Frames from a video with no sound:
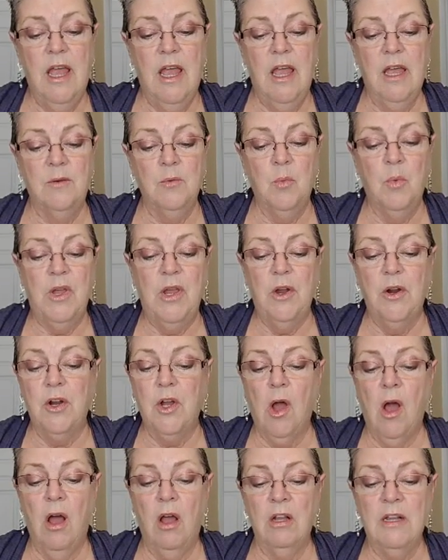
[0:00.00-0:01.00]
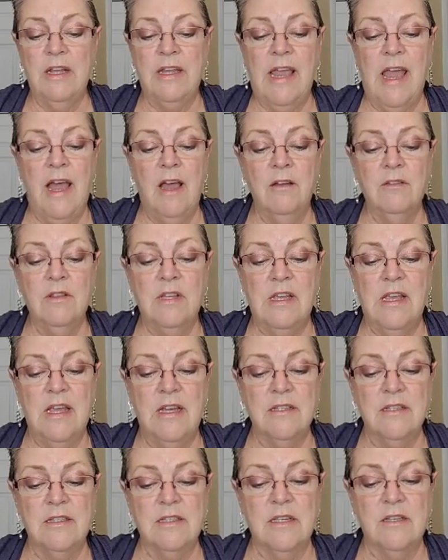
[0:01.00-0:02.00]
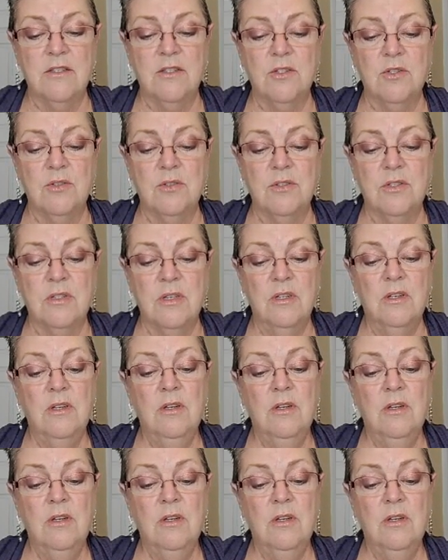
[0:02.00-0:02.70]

and we are calling out the ancestors